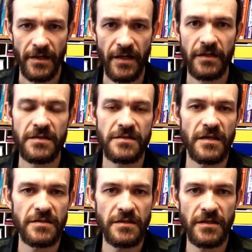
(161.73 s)
and I can
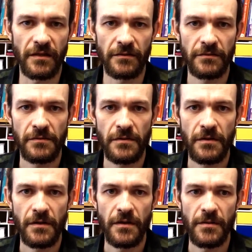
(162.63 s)
assess learning
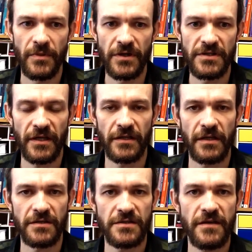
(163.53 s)
because I
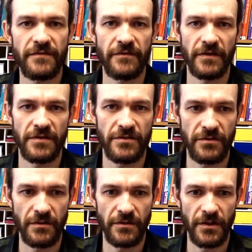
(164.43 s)
can now see if they've
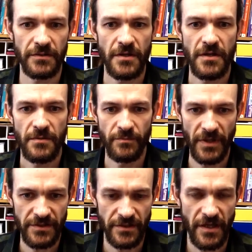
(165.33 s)
understood or not.
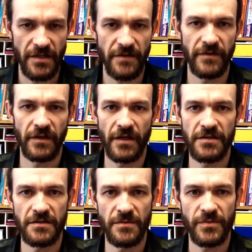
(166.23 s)
Based on how they've
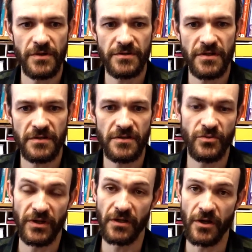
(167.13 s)
engaged in the
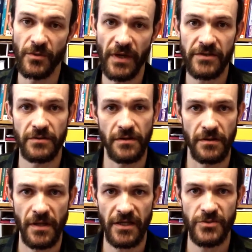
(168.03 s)
processes, we can go back to it
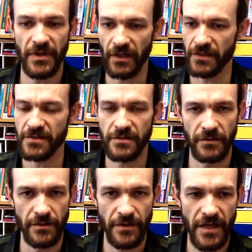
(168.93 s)
next week, it's
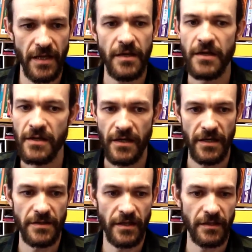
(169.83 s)
still there,
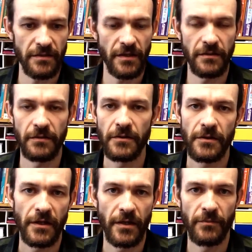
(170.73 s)
and they can then
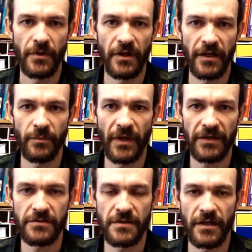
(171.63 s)
link
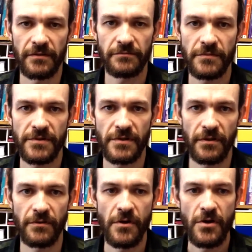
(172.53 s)
back to that.
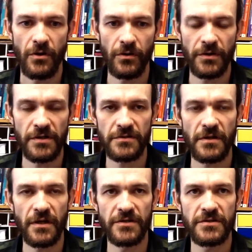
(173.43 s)
So all in all,
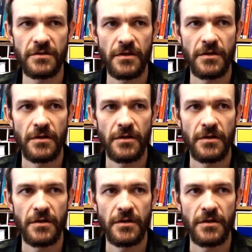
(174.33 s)
it's